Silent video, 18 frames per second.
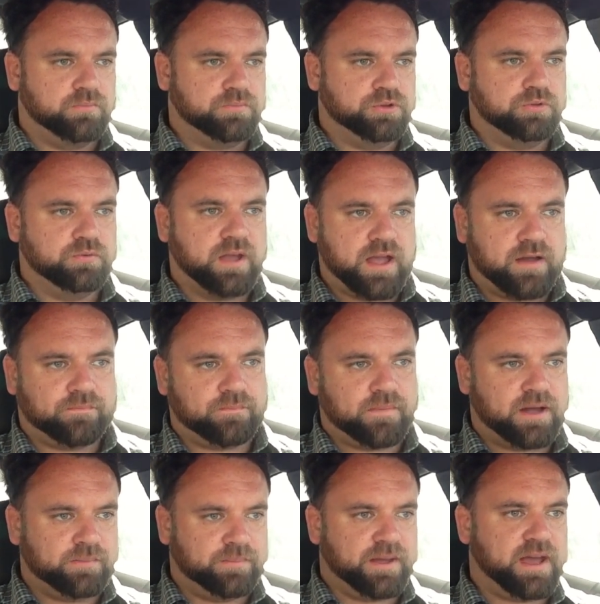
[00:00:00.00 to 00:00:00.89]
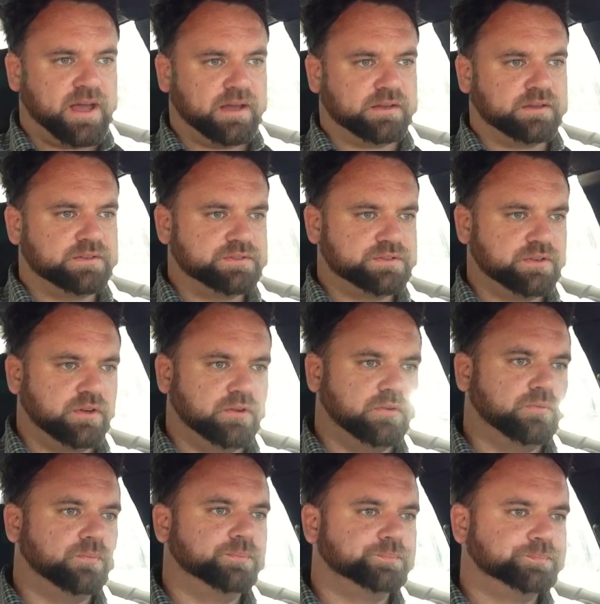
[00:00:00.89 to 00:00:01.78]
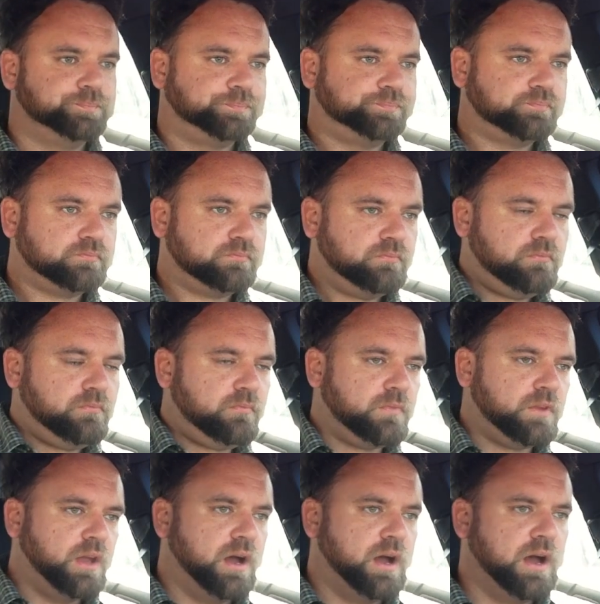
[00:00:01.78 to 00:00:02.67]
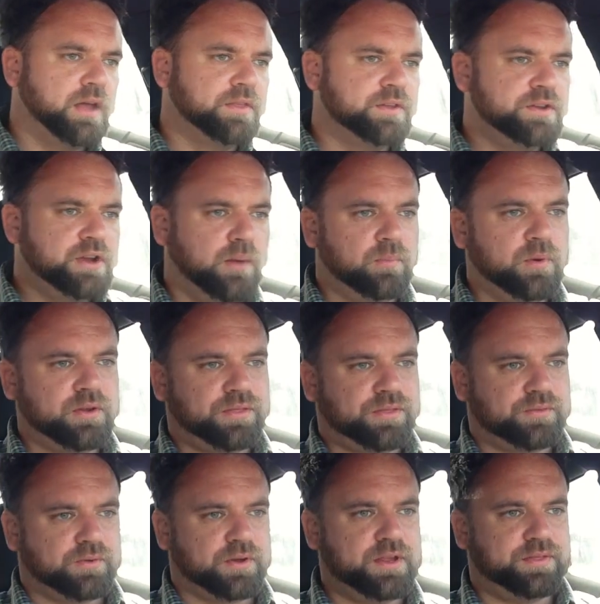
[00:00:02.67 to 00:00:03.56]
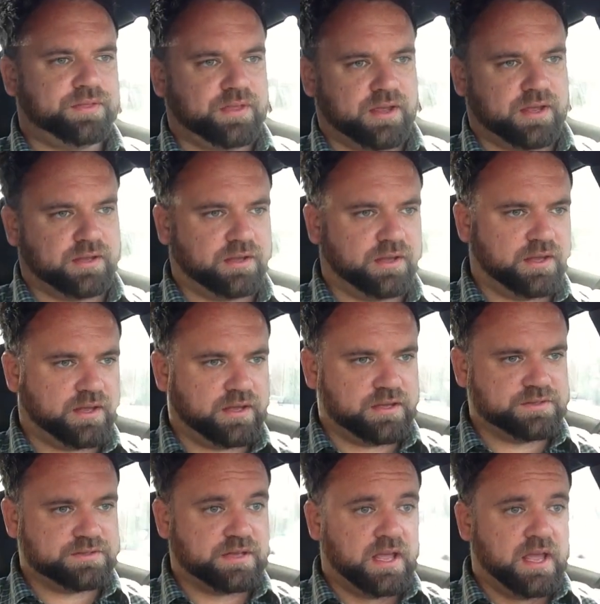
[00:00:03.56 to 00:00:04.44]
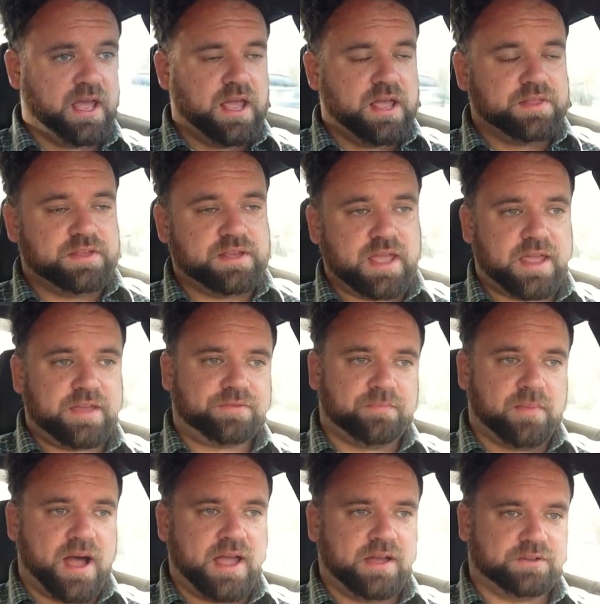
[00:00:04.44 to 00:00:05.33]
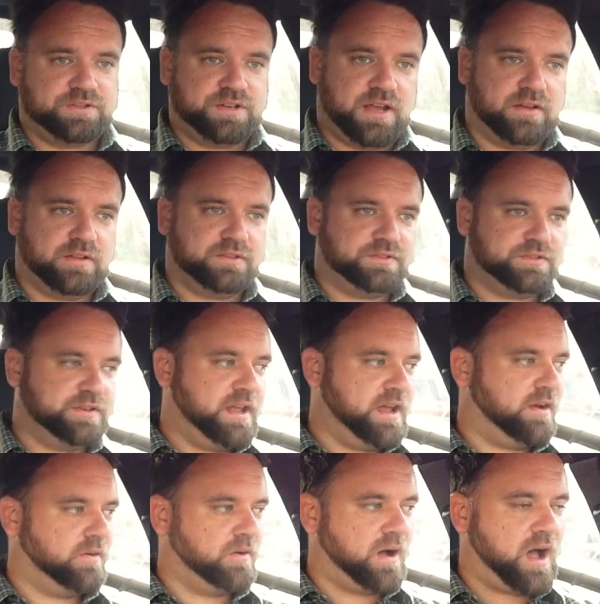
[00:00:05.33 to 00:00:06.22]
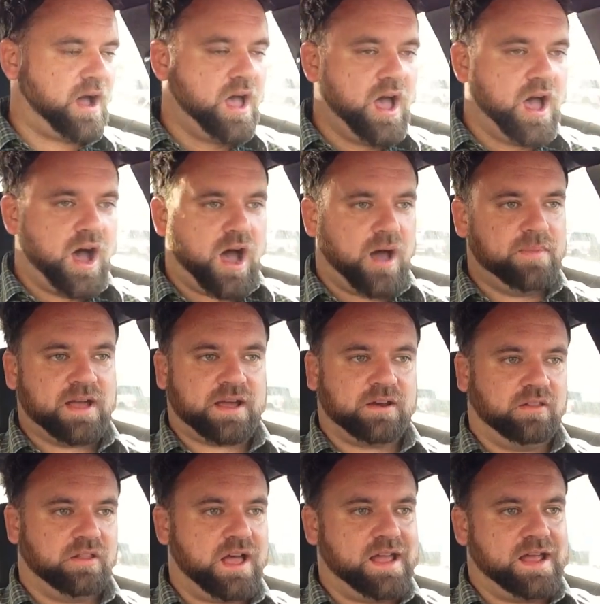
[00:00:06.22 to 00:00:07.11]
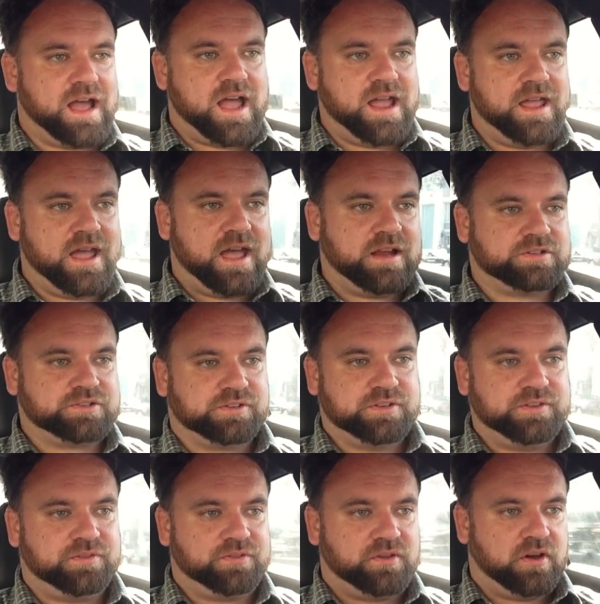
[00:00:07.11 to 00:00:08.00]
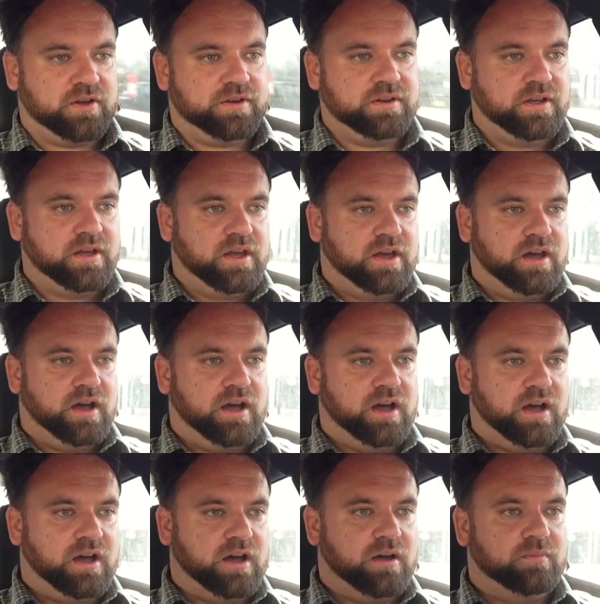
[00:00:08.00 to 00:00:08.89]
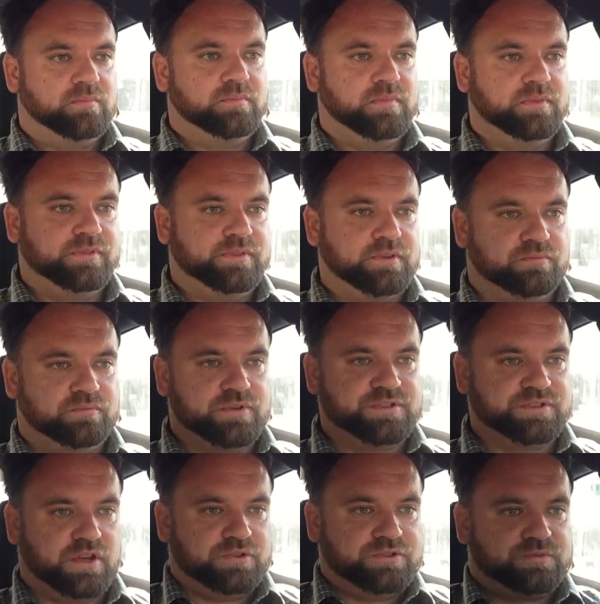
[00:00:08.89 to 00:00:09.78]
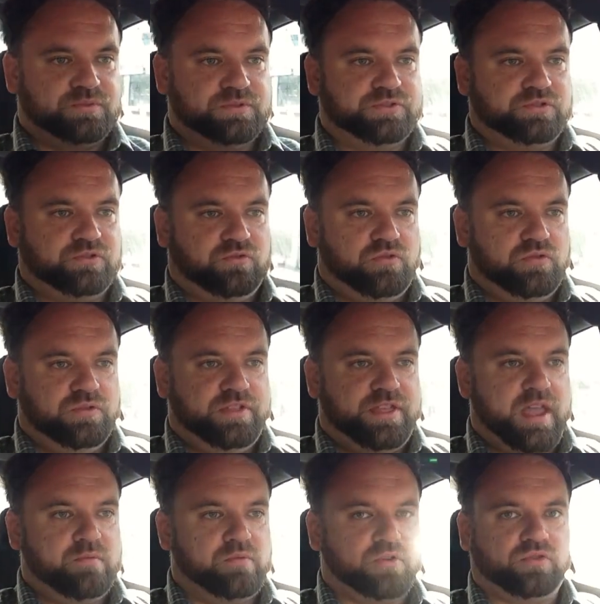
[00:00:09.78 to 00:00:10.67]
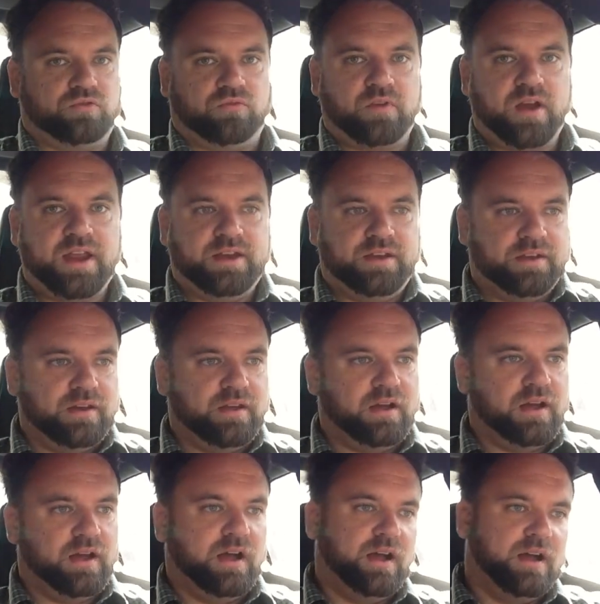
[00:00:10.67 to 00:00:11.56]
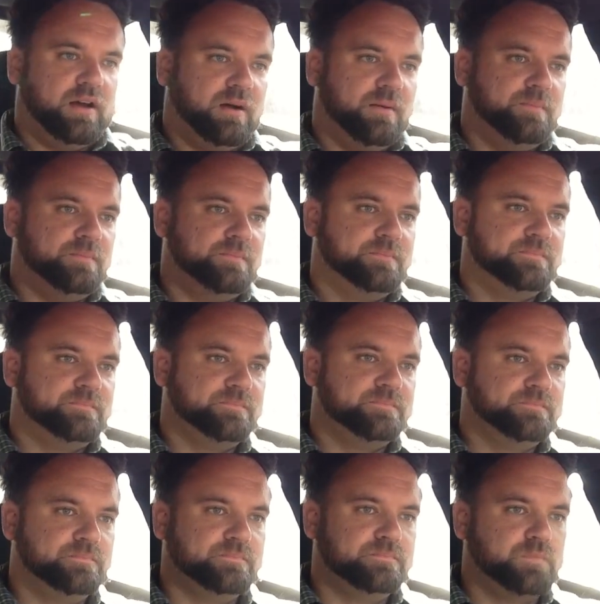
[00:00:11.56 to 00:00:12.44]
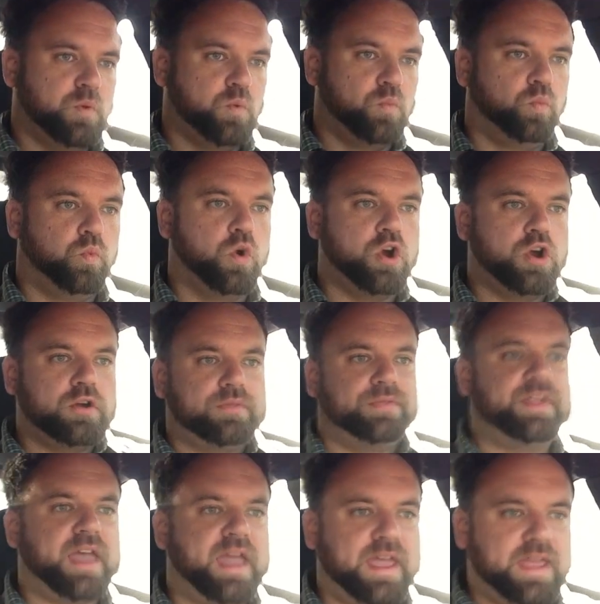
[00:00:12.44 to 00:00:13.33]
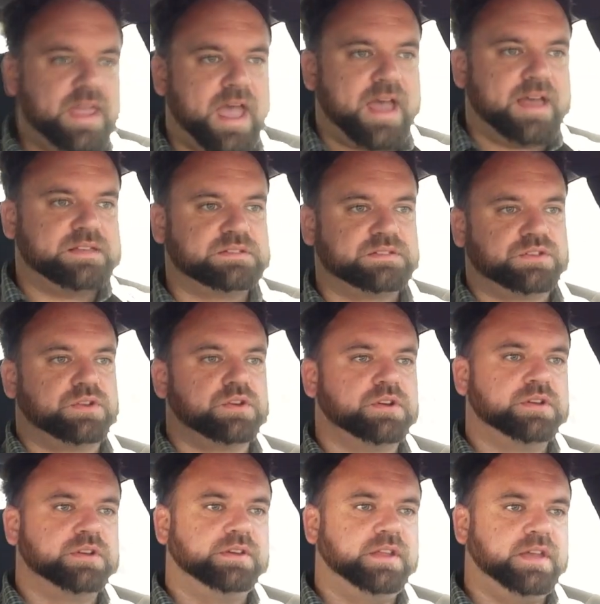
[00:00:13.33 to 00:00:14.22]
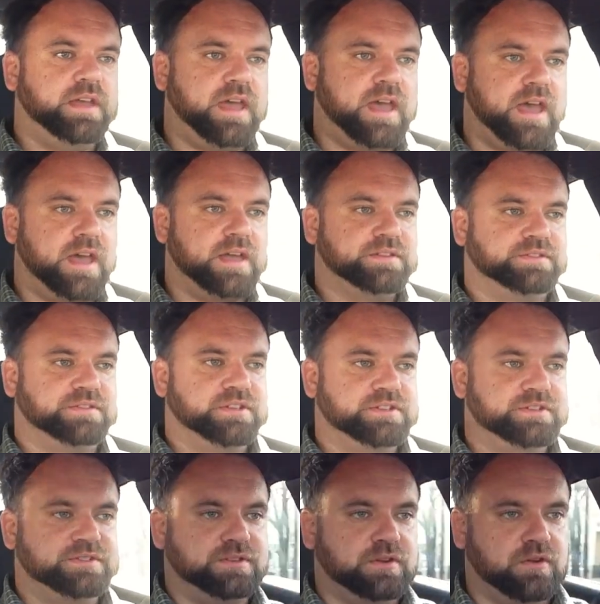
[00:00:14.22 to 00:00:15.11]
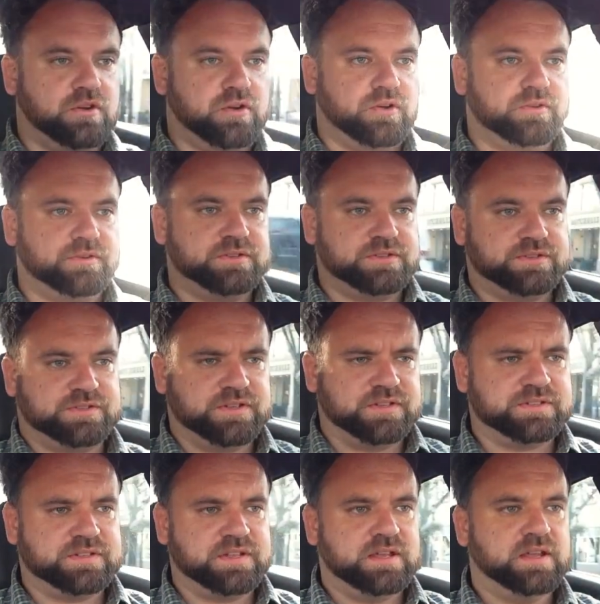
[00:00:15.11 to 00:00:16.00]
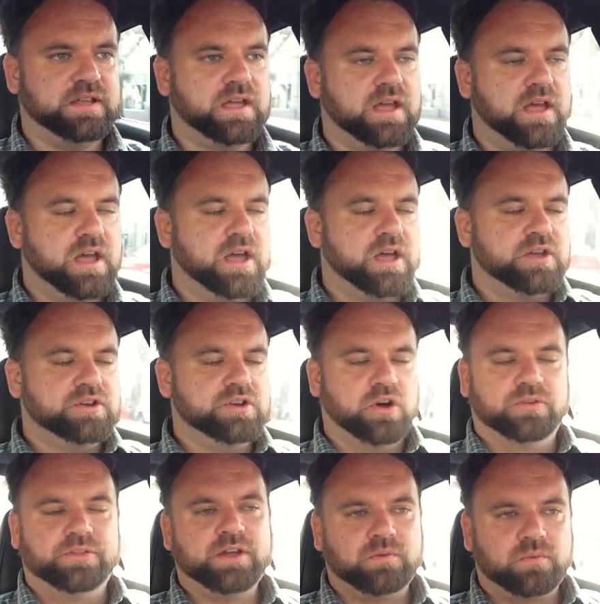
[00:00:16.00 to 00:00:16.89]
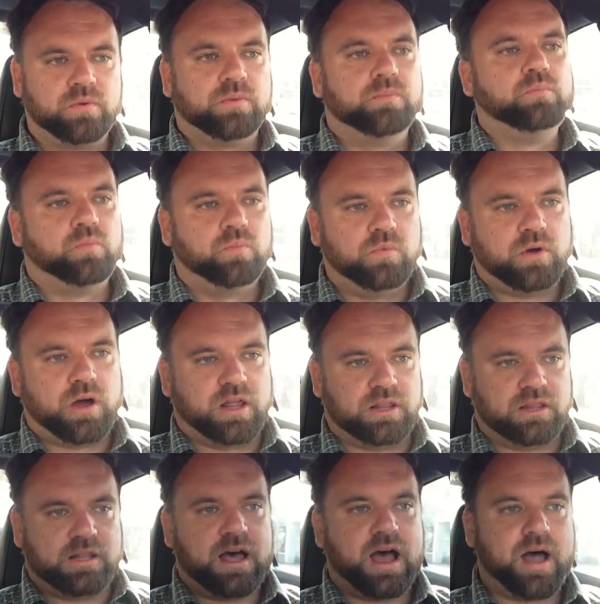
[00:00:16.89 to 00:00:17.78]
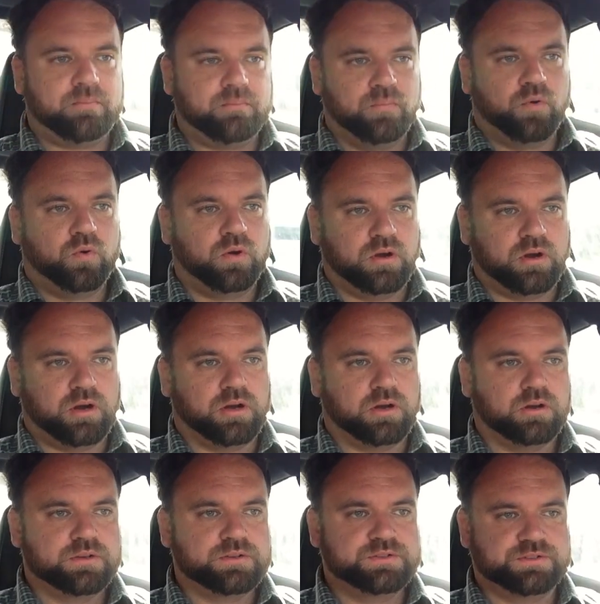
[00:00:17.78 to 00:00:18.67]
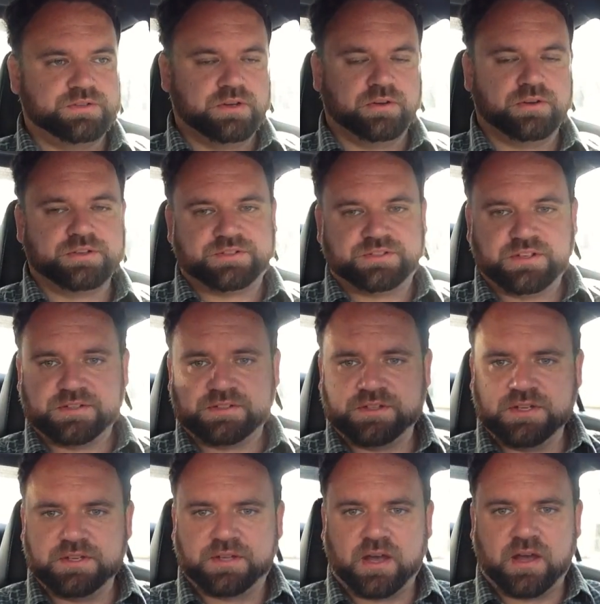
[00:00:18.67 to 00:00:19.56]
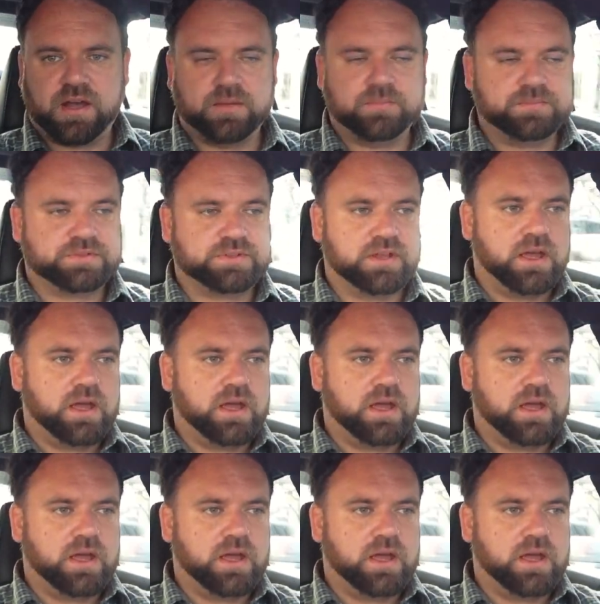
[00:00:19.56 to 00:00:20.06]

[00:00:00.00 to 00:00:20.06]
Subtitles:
You have my back. So the number three thing is the 8th mile challenge. Now, I'm not going to lie. I actually thought the results were great. Were they as good as the 0 to 60? No, there were a lot more 0 to 60 times.